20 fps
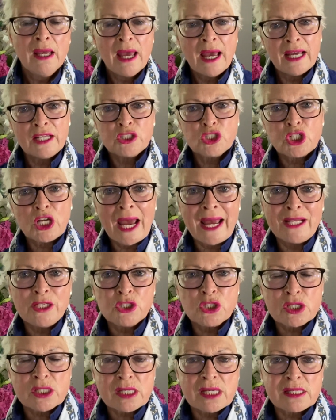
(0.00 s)
It
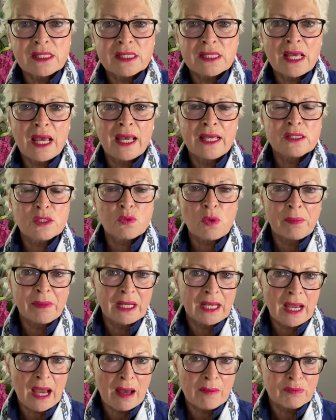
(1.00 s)
changes as
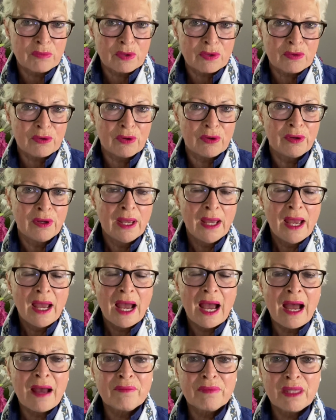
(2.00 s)
women come through
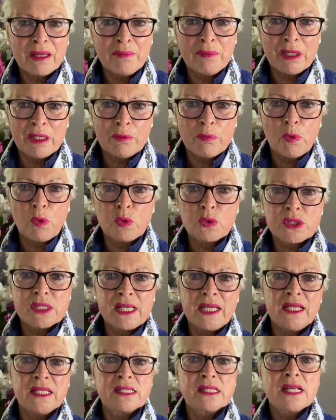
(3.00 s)
their menopause
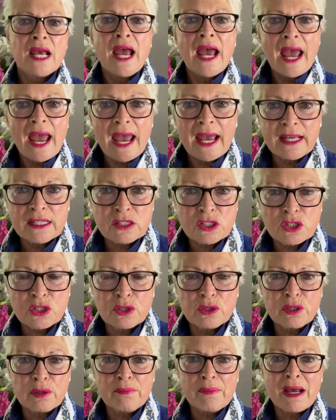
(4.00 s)
years, as
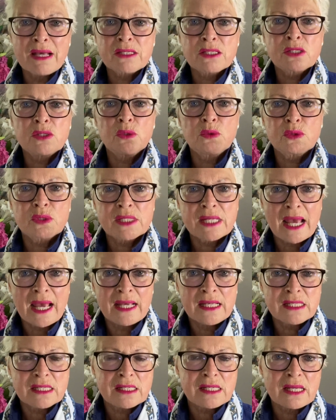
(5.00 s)
do the muscles,
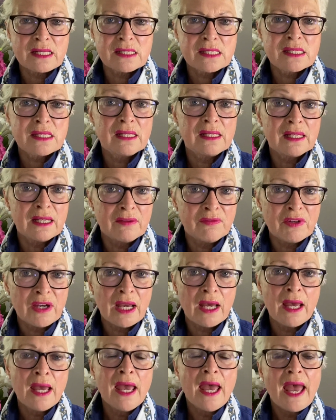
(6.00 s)
as does the
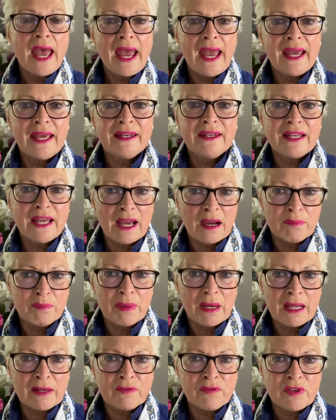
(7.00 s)
liver and our
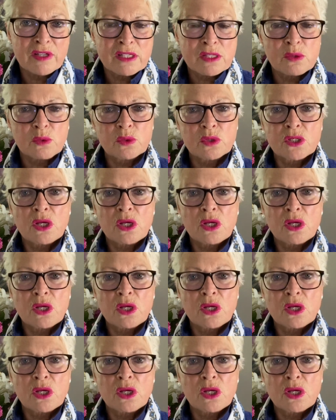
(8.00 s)
blood vessels.